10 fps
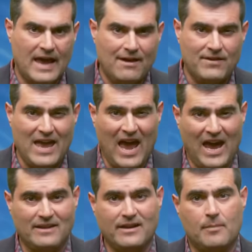the heavy
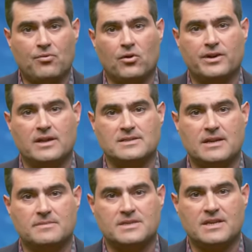antiprotons
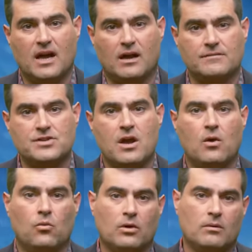themselves
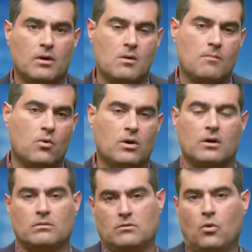were
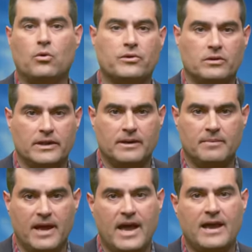more orderly
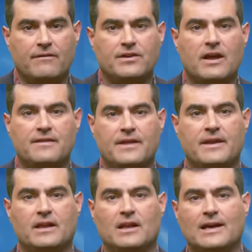behaved than
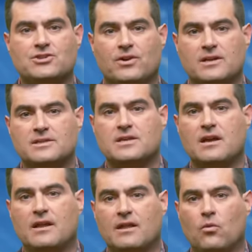the electrons
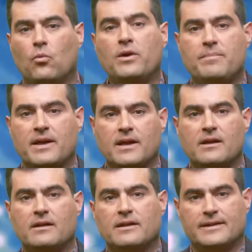would be
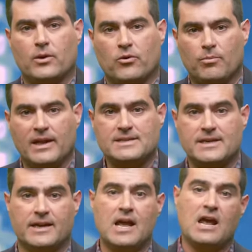that they were
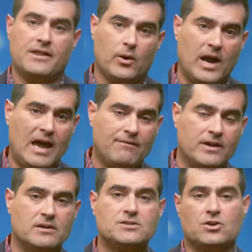replacing. They were
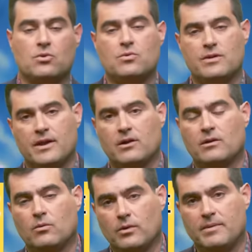heavier, so
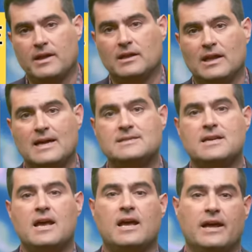there would be
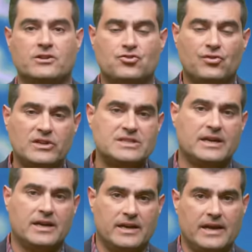less
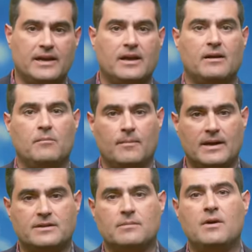intrinsic kinetic
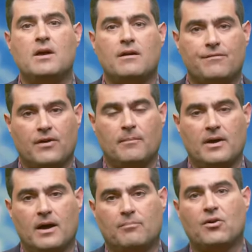momentum
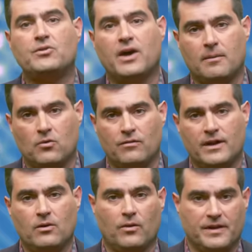from a proton
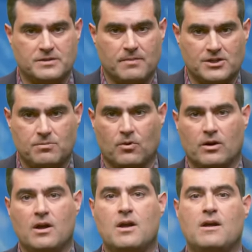moving with its much
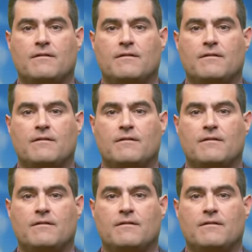more